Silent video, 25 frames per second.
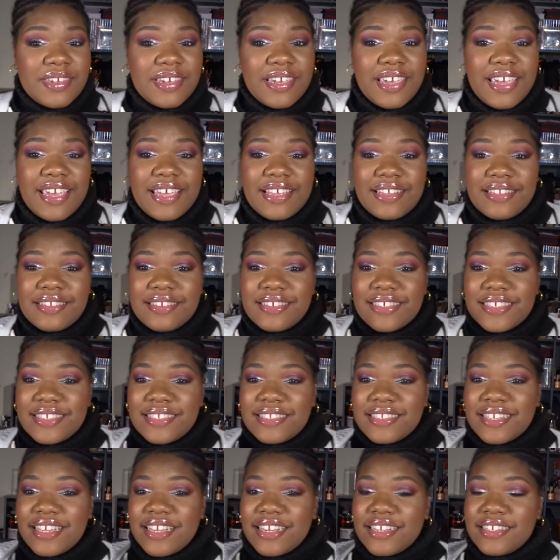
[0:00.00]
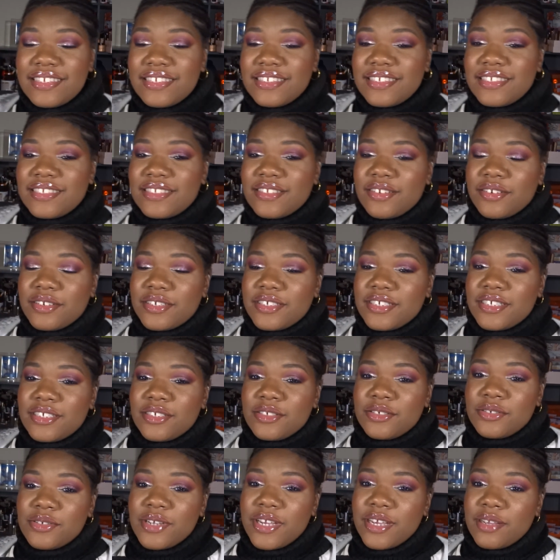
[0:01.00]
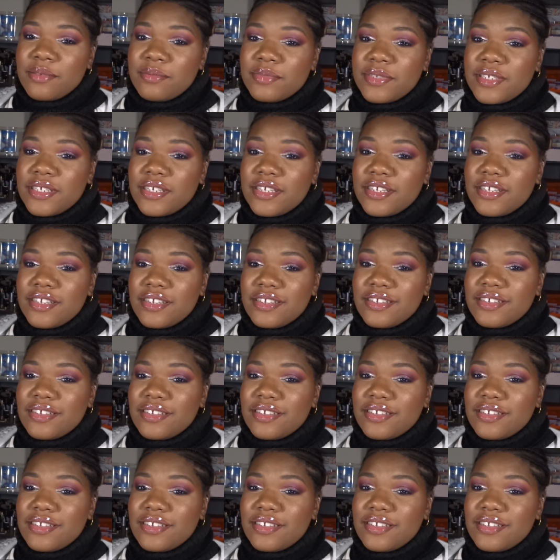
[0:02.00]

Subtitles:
And this side is starting to empty.